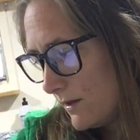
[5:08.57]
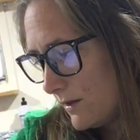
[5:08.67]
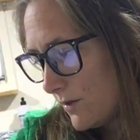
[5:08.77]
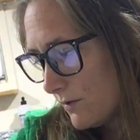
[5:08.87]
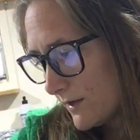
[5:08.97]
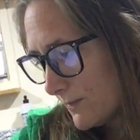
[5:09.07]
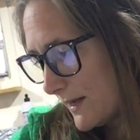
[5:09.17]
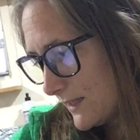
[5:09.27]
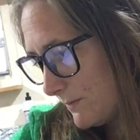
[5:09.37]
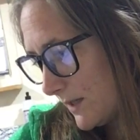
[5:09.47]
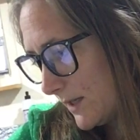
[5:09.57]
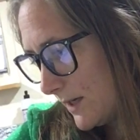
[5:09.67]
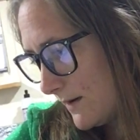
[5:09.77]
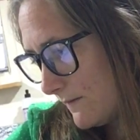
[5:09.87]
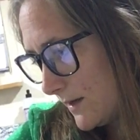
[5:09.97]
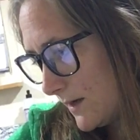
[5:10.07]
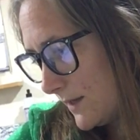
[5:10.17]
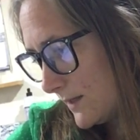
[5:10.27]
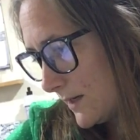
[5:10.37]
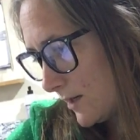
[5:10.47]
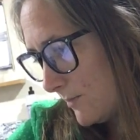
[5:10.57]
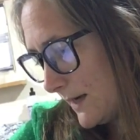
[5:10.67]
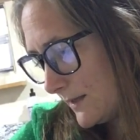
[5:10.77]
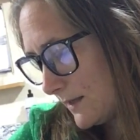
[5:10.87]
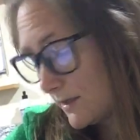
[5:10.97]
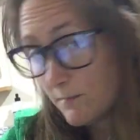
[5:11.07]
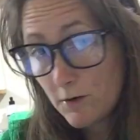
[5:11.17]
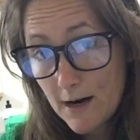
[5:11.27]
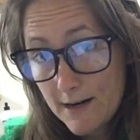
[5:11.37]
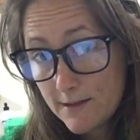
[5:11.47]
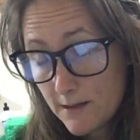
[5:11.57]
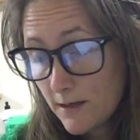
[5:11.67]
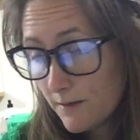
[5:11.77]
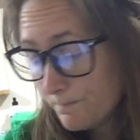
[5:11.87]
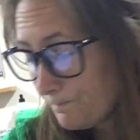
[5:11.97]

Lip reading: The responsibility of the incident command system, or IC,